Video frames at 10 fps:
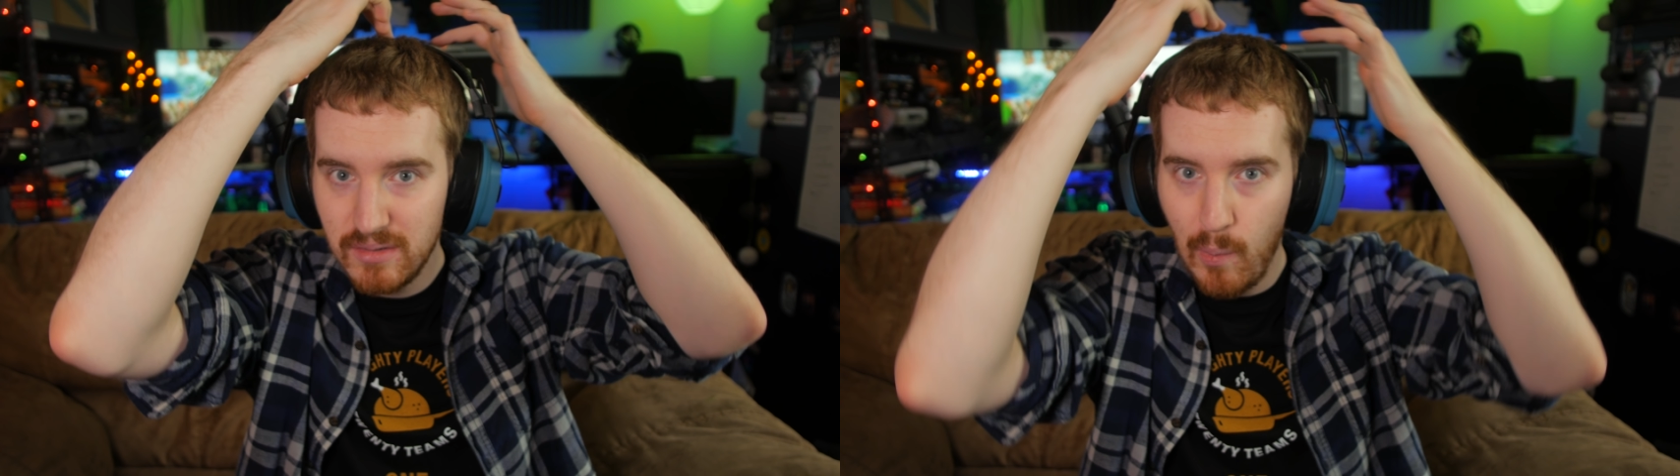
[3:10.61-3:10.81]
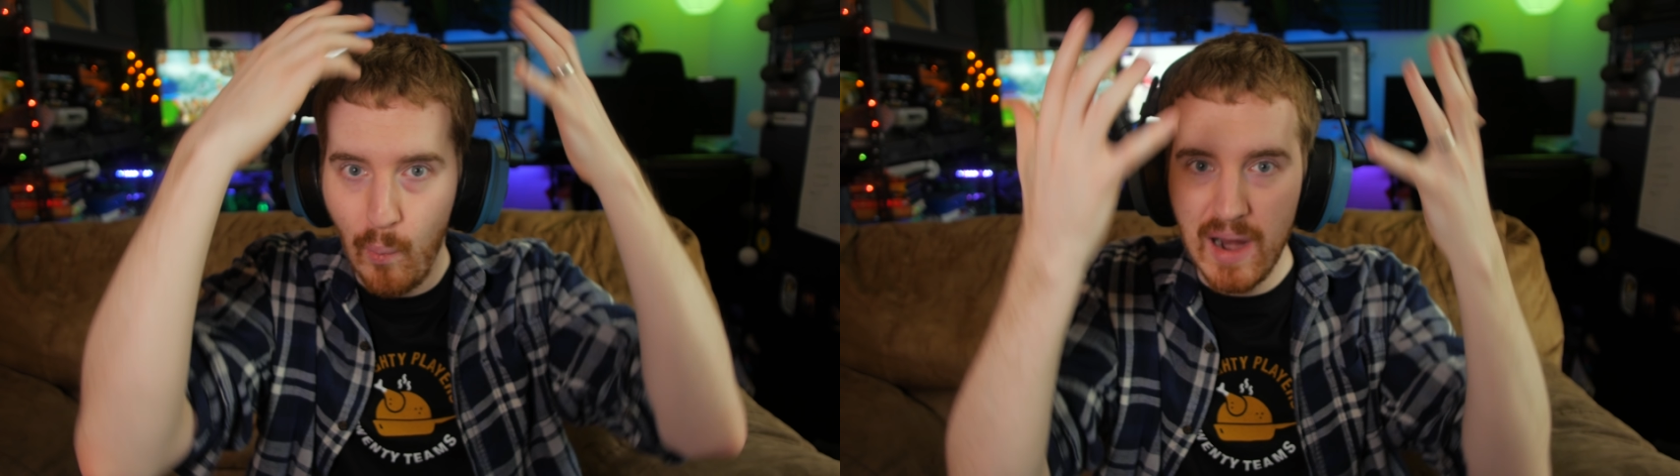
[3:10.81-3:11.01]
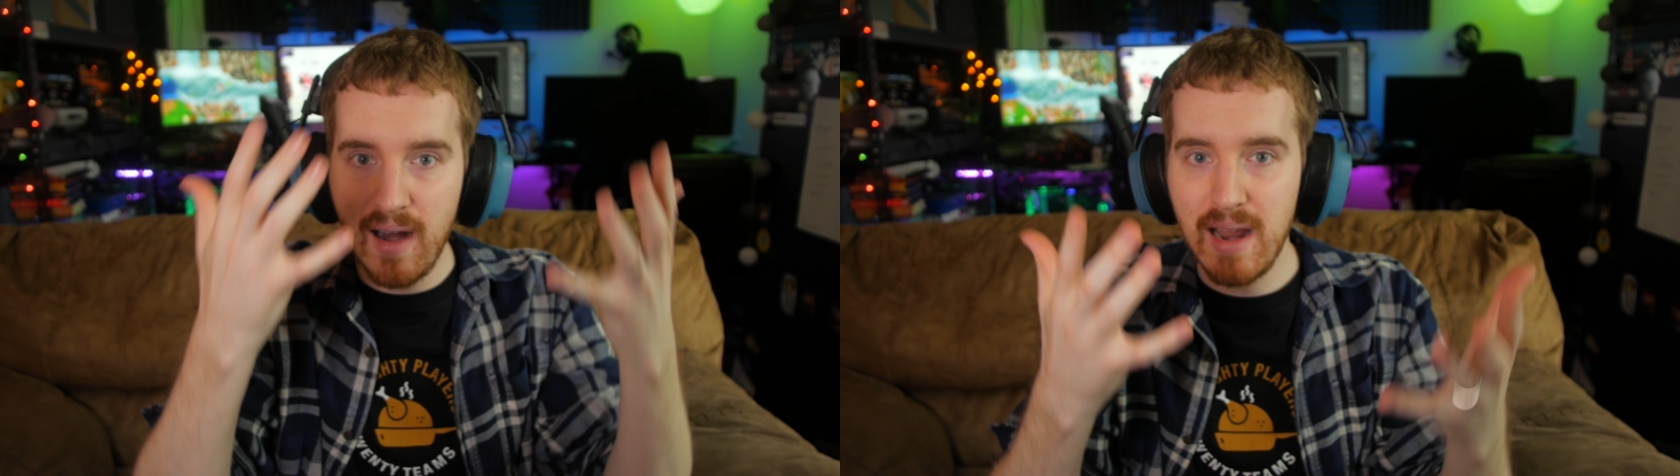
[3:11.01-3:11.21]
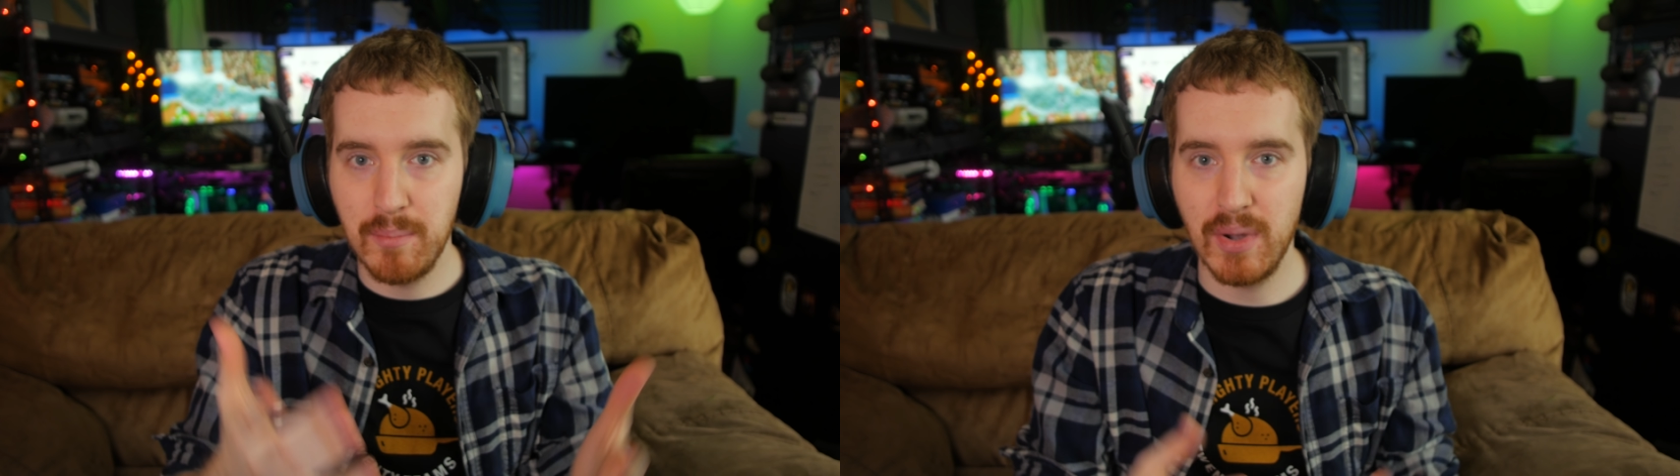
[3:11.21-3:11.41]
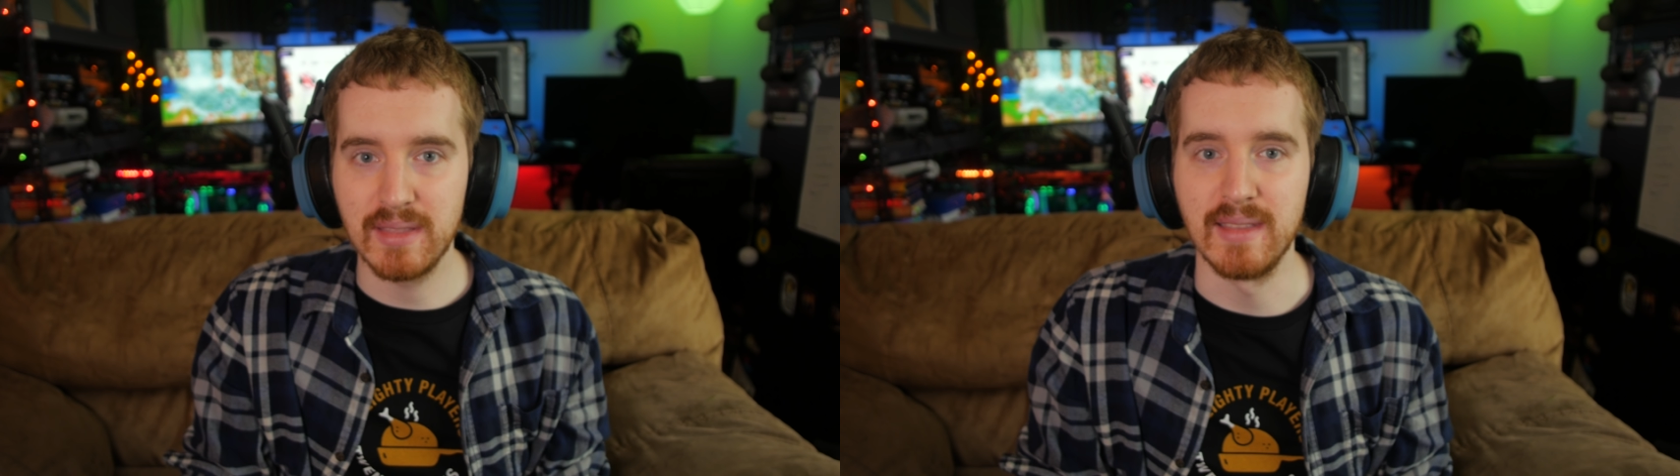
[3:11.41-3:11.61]
where
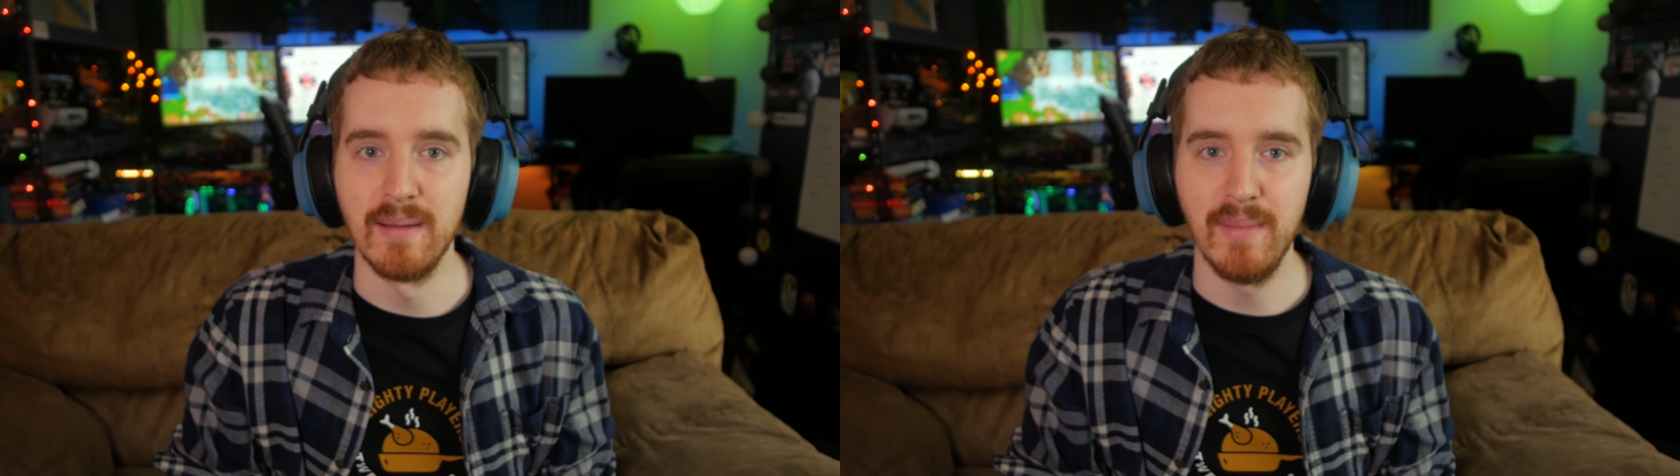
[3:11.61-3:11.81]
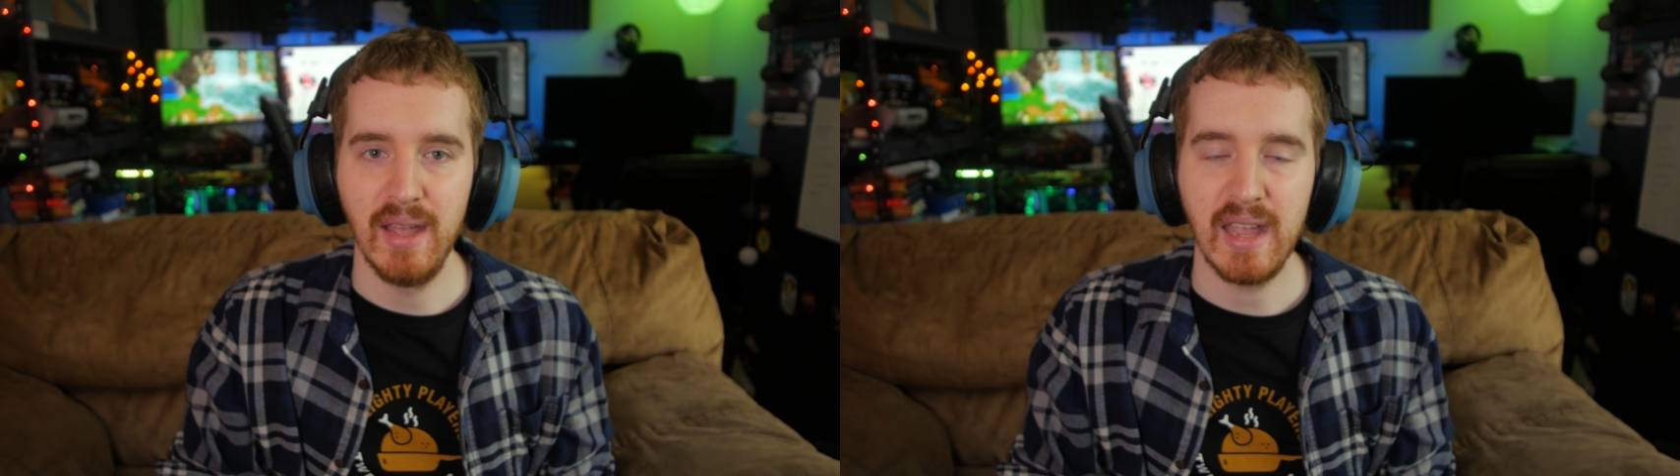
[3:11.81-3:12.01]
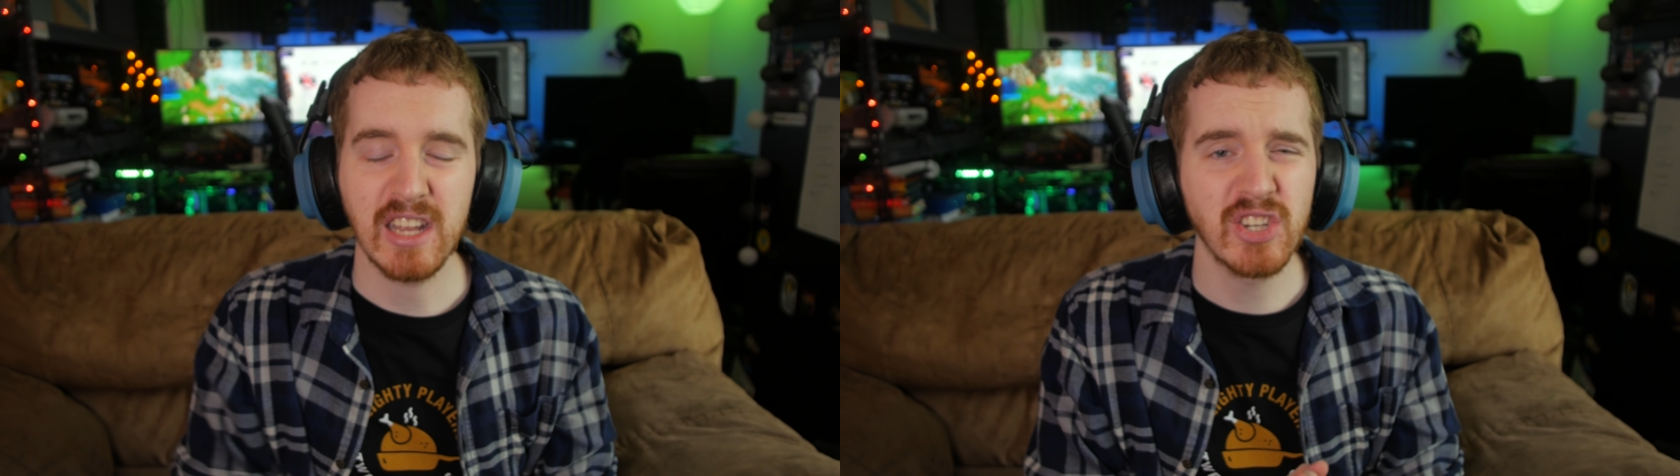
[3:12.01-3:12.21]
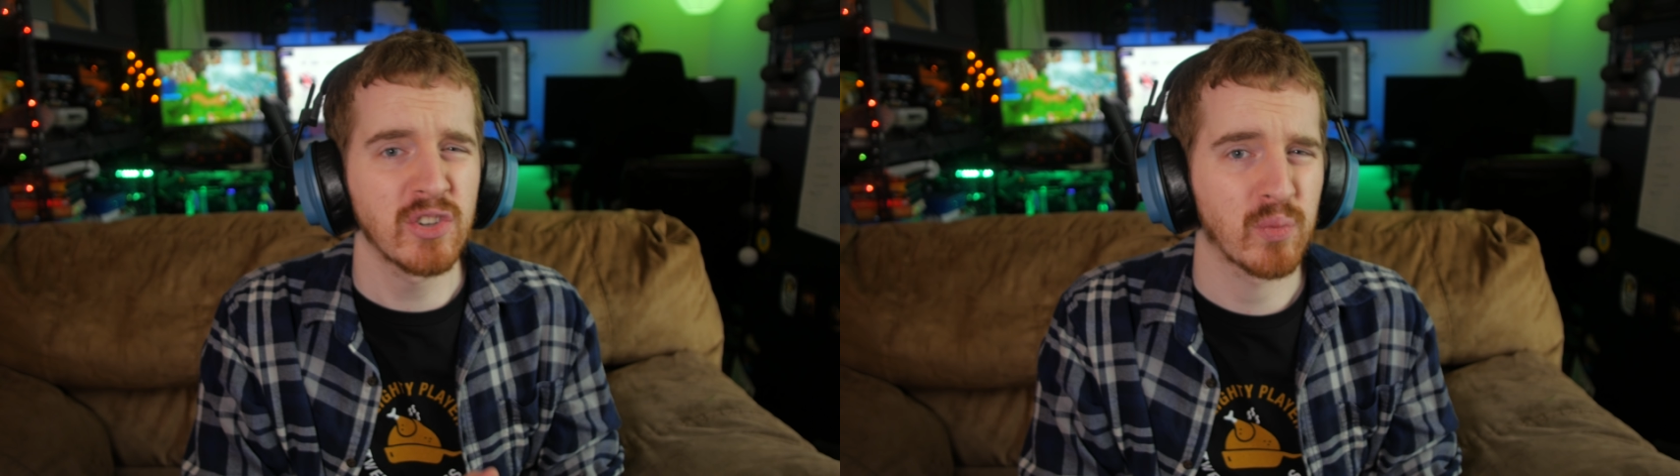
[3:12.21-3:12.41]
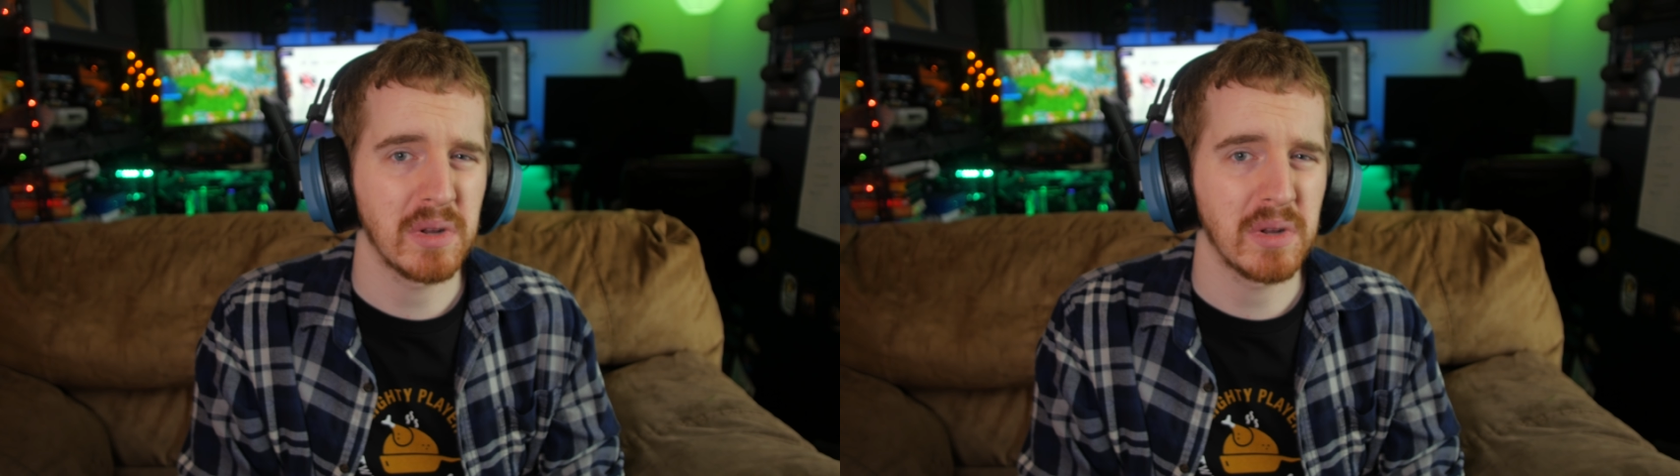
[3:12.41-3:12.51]
I'd put them, it just